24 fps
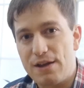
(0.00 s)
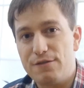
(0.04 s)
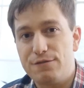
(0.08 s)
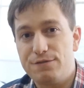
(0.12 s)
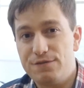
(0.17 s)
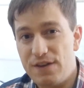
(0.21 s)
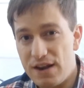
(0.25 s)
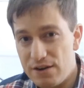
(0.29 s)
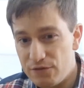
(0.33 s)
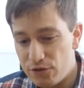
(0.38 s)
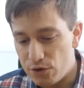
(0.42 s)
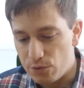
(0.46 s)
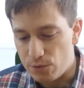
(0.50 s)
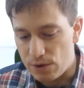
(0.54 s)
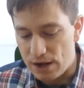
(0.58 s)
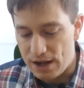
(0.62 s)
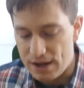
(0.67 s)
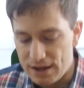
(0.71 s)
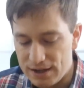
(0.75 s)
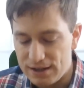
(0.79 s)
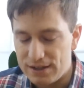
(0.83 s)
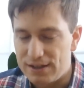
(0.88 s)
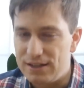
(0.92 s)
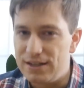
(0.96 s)
My favorite
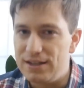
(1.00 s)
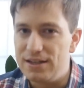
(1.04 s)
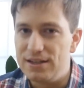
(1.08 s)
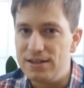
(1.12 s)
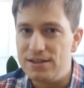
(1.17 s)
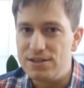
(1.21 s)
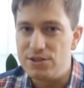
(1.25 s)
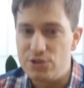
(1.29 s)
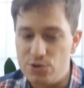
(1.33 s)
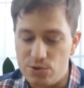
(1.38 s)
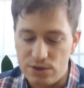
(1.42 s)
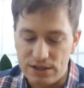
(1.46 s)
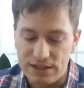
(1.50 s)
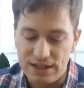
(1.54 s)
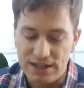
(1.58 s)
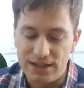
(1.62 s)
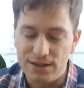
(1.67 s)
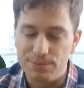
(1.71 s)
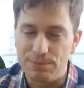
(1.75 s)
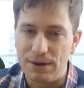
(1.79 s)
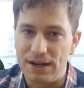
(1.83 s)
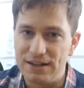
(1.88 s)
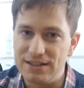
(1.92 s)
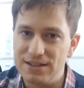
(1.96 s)
way is you can
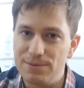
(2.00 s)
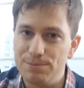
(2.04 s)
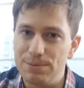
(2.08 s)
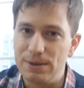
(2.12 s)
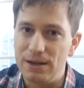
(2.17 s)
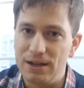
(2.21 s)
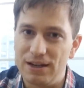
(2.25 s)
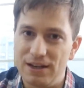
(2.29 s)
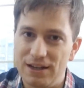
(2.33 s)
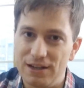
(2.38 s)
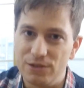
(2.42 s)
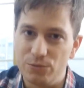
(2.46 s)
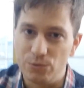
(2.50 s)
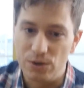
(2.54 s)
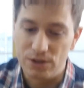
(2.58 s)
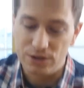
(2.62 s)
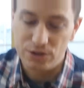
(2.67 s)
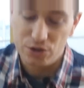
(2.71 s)
eat it by dipping it in